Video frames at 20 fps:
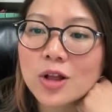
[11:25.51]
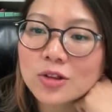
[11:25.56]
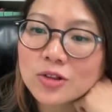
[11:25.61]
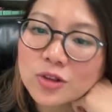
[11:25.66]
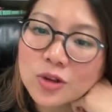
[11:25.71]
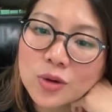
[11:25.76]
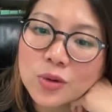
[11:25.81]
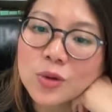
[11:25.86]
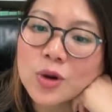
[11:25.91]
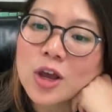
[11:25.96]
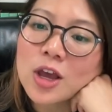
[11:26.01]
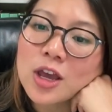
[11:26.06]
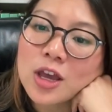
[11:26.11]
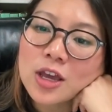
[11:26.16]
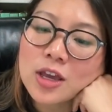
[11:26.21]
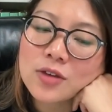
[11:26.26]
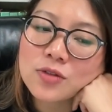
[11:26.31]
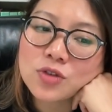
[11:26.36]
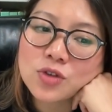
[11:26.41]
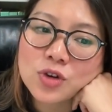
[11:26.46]
So
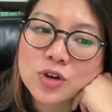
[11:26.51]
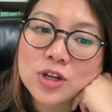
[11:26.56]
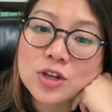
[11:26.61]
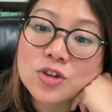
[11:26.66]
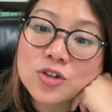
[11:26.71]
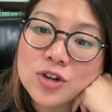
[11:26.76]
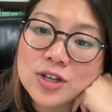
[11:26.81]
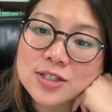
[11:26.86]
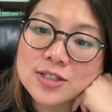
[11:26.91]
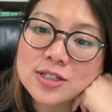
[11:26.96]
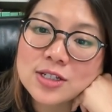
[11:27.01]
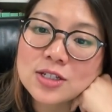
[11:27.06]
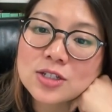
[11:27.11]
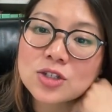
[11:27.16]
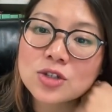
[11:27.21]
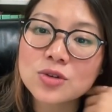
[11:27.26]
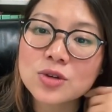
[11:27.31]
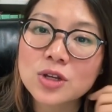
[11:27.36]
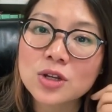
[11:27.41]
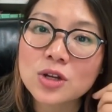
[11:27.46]
if you're interested,
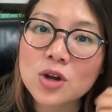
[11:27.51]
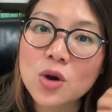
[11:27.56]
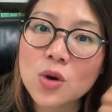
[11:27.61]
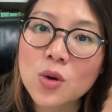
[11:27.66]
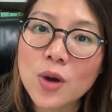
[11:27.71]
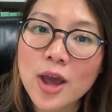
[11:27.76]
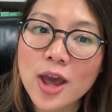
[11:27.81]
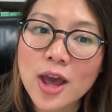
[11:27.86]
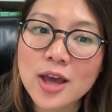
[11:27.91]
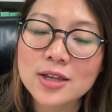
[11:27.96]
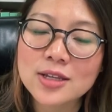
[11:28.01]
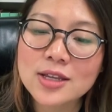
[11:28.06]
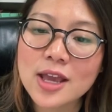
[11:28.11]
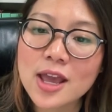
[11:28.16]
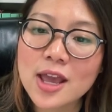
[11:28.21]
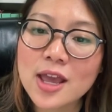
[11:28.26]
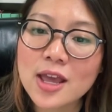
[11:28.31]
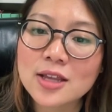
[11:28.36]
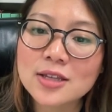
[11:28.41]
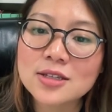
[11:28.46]
you can go ahead
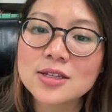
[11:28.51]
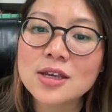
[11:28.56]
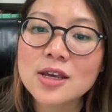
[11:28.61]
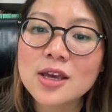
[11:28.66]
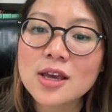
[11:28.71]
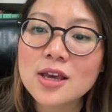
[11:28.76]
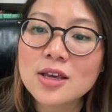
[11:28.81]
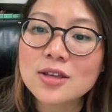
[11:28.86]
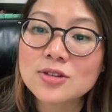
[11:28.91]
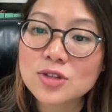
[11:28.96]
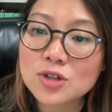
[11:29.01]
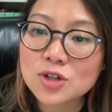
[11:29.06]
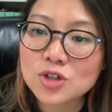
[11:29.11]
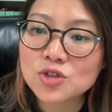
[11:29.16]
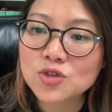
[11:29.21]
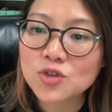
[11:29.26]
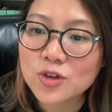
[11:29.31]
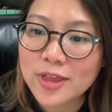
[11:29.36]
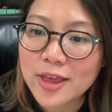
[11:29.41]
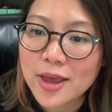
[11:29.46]
and search
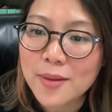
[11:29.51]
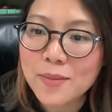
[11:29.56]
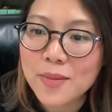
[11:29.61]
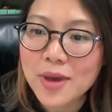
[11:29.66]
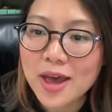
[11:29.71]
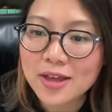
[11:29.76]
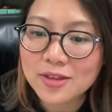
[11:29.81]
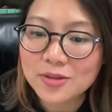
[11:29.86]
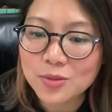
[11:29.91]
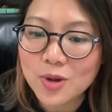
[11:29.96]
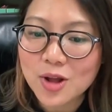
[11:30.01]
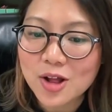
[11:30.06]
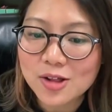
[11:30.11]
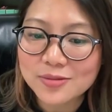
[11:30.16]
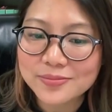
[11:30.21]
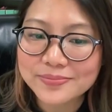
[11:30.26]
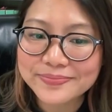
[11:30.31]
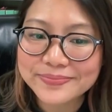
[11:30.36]
for them as well.